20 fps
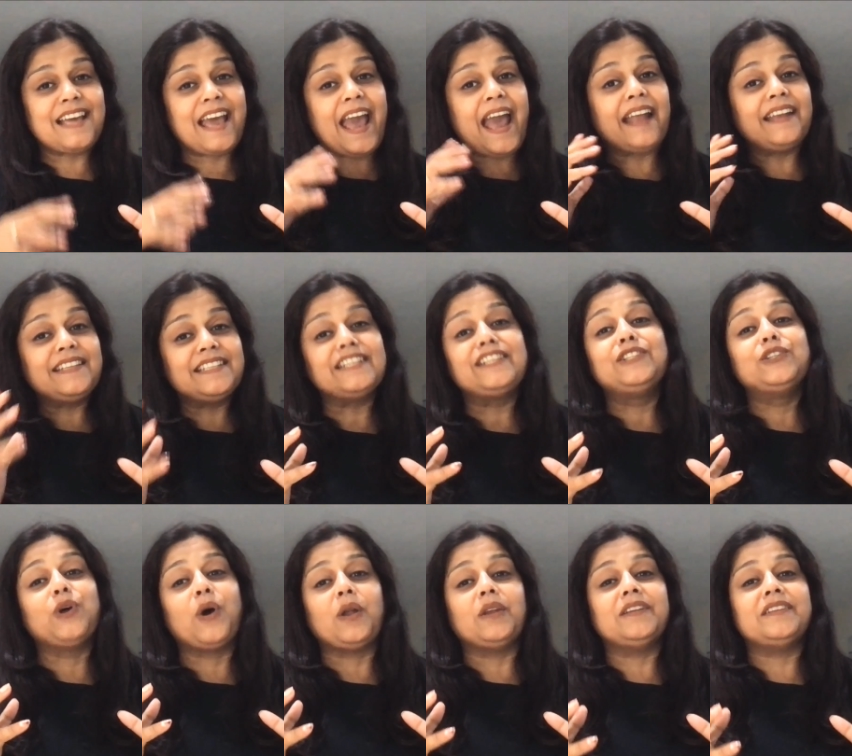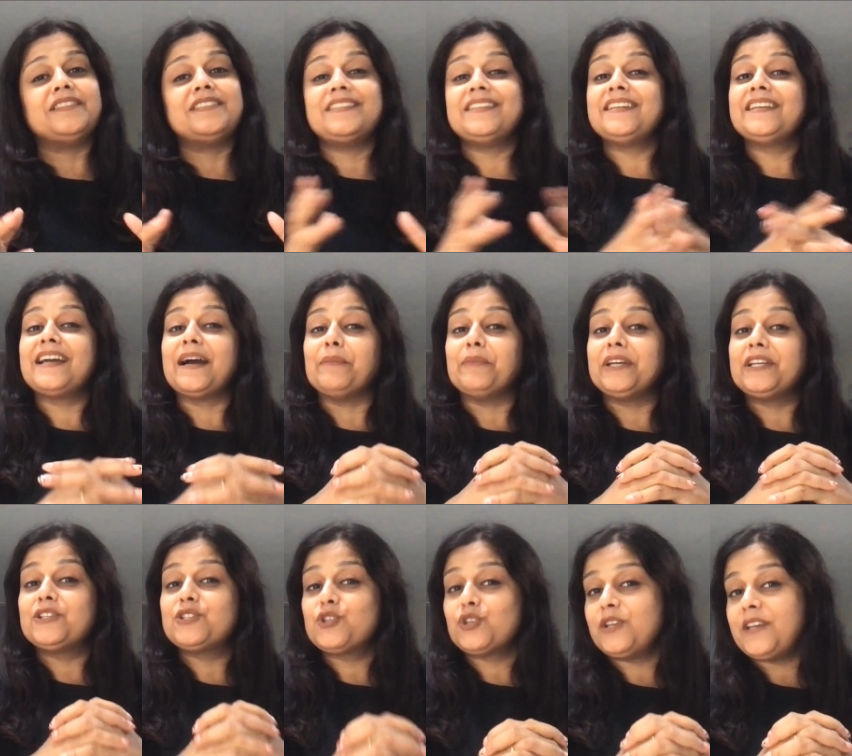and technology
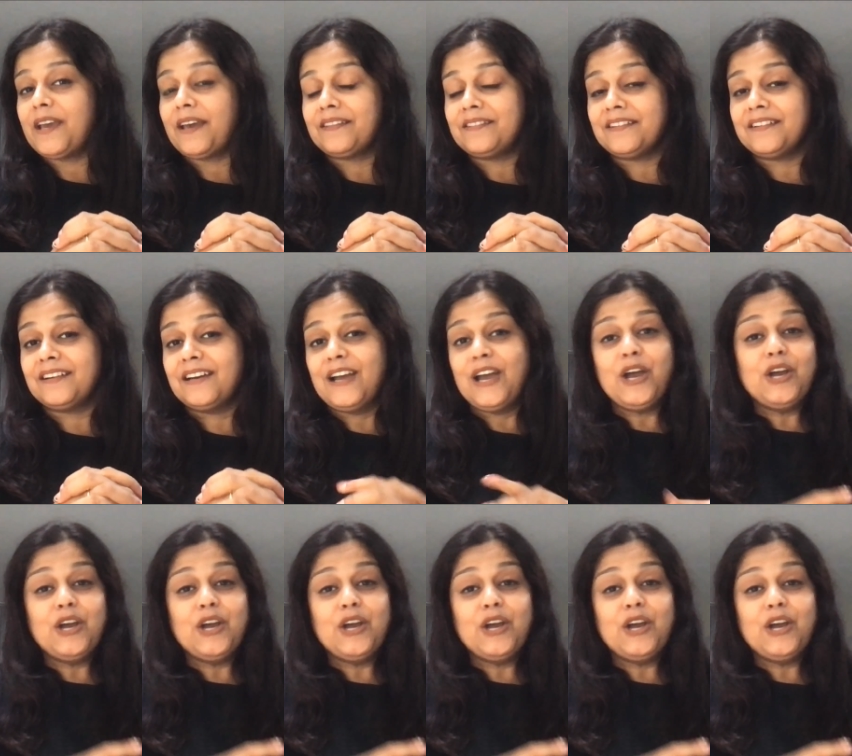coming together